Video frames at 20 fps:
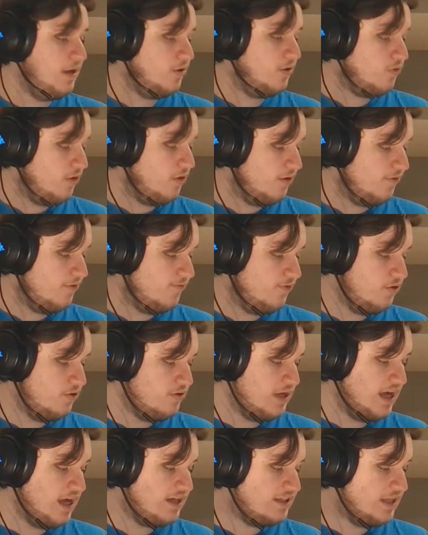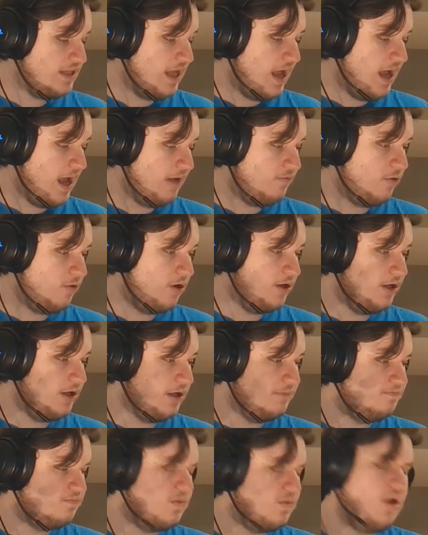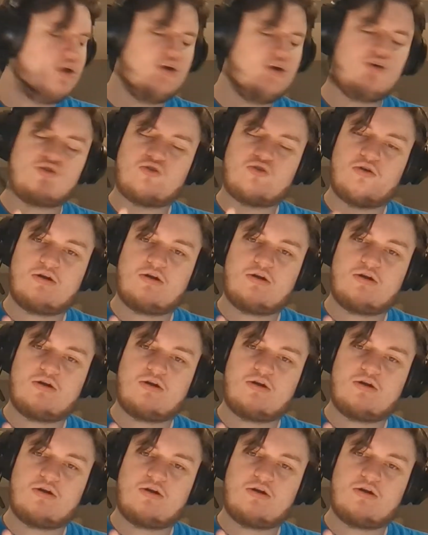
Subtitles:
quite a few decks that I want to sort of